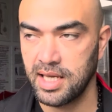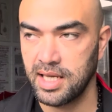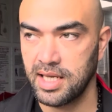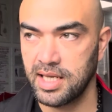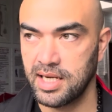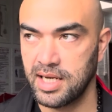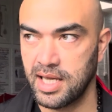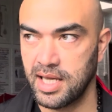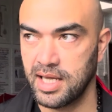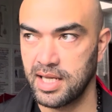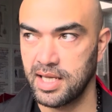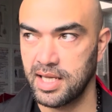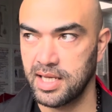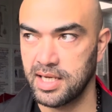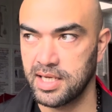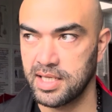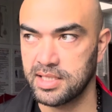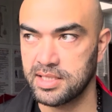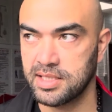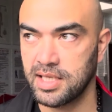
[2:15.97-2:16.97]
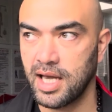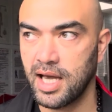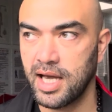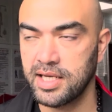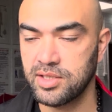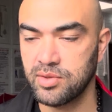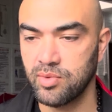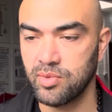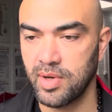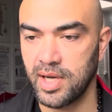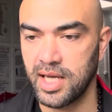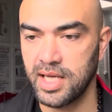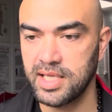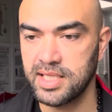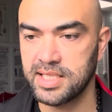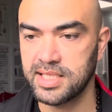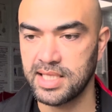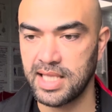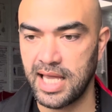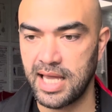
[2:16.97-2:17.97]
in a tight way,
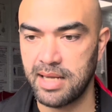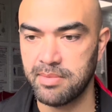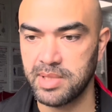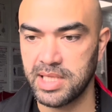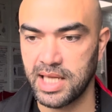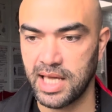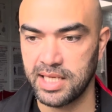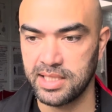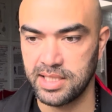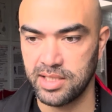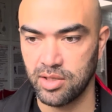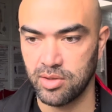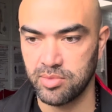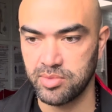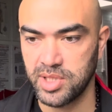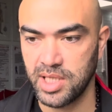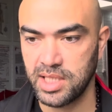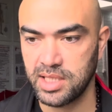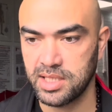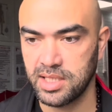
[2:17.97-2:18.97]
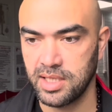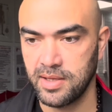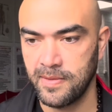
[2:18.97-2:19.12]
slammed against the object.